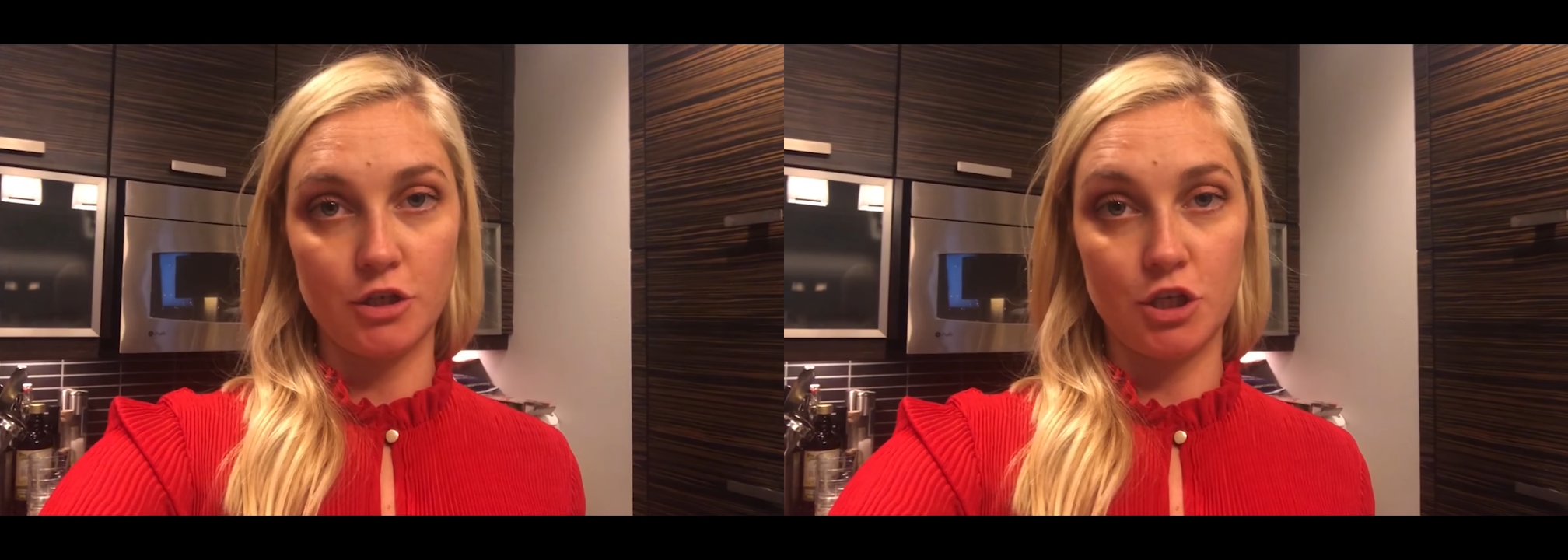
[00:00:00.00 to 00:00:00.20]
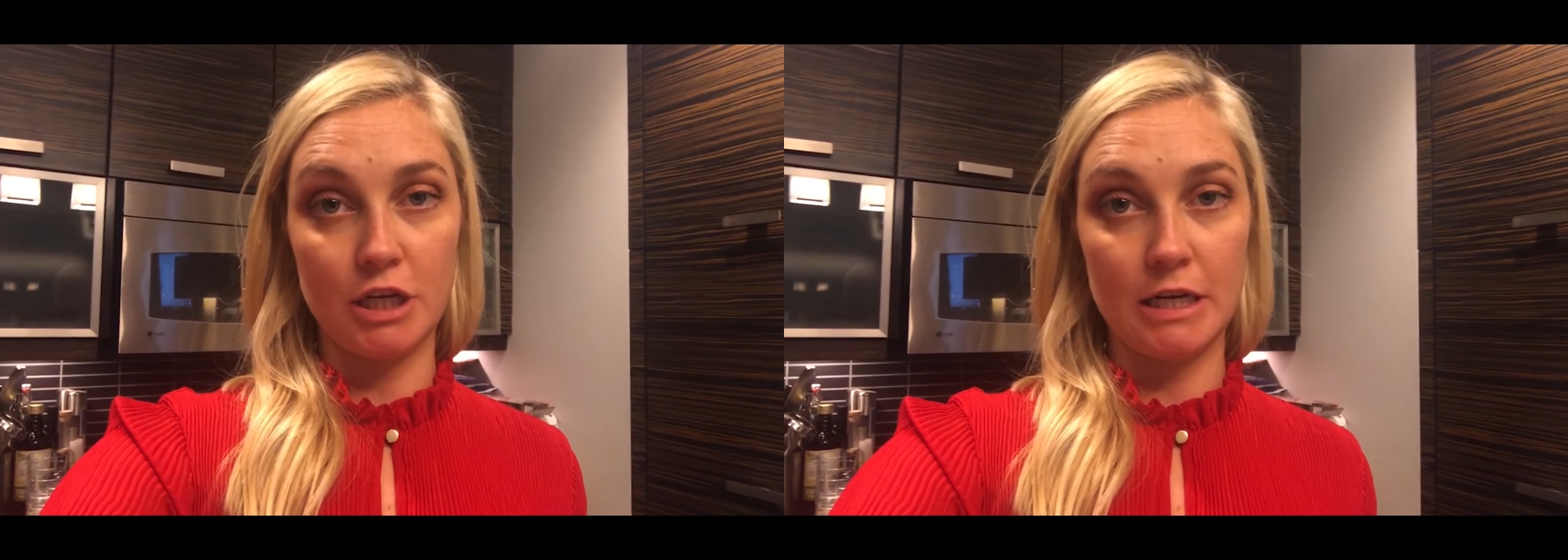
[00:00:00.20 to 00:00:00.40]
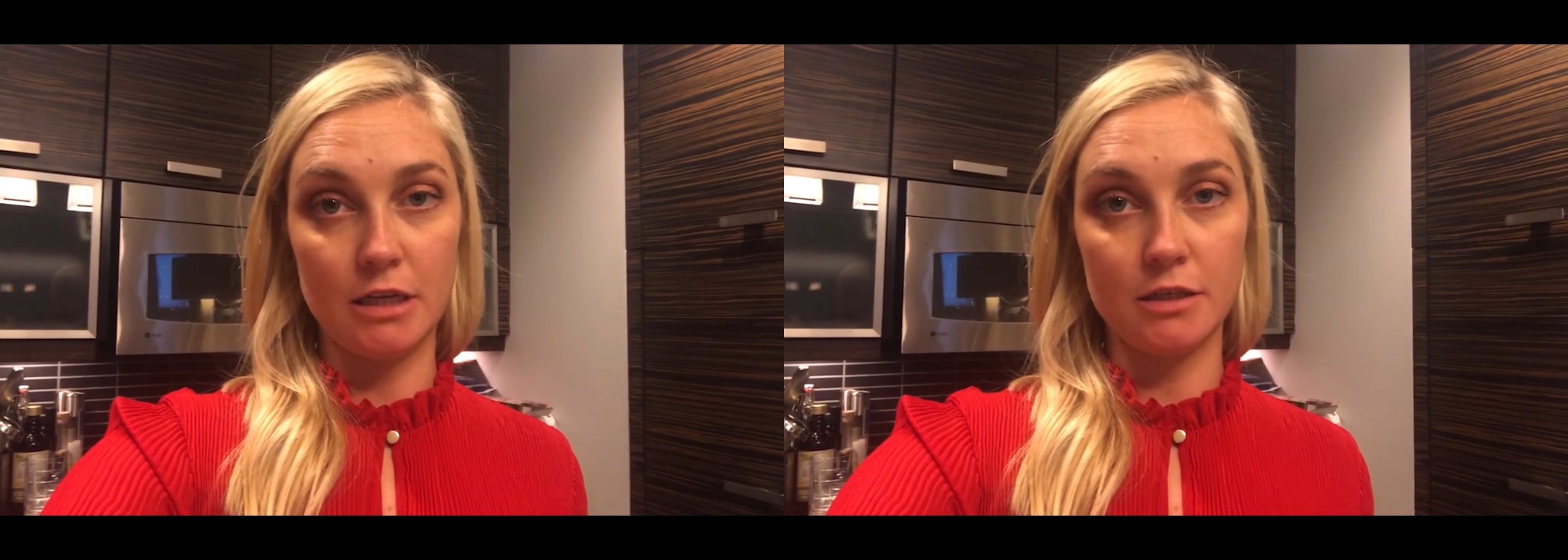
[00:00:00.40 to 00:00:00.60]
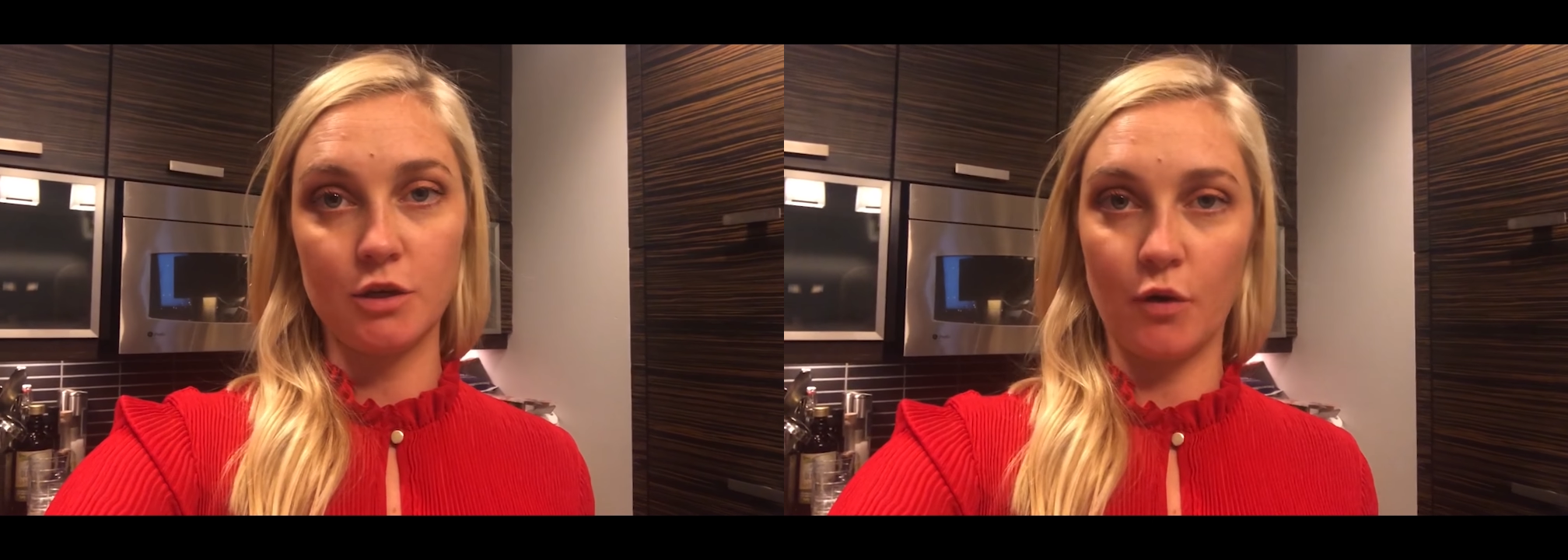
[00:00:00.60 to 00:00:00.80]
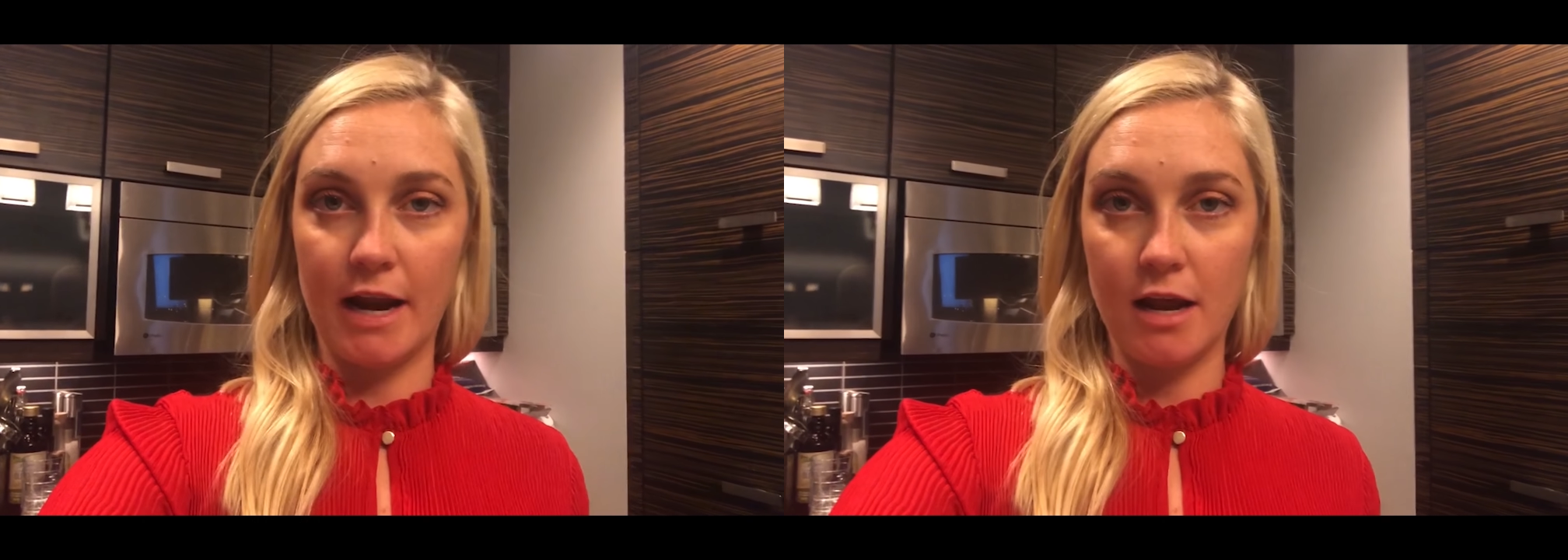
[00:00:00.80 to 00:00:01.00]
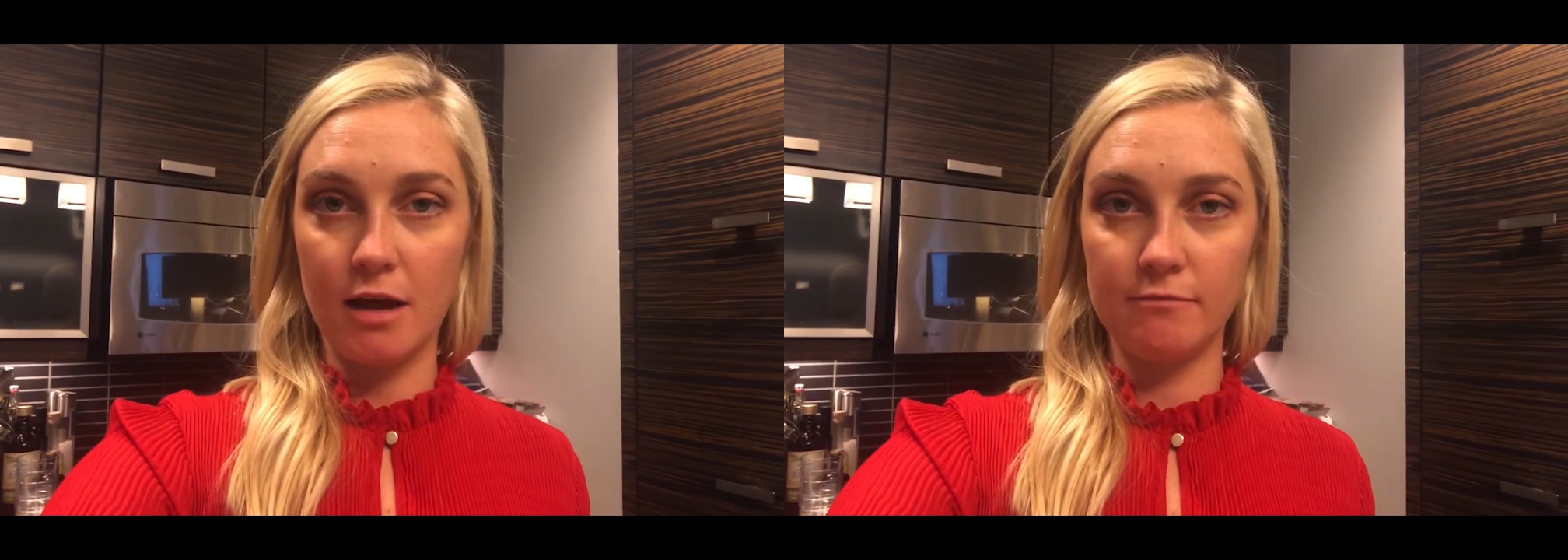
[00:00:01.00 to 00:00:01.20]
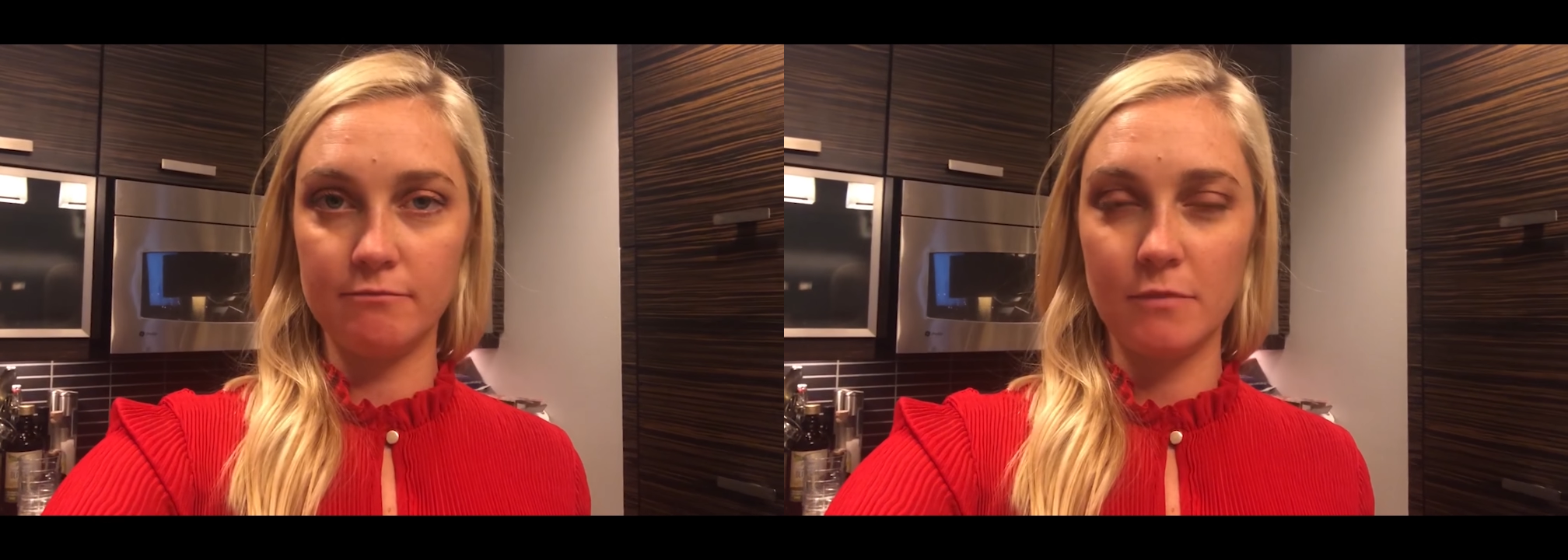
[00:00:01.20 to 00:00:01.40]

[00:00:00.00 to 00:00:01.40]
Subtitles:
cheese, grated,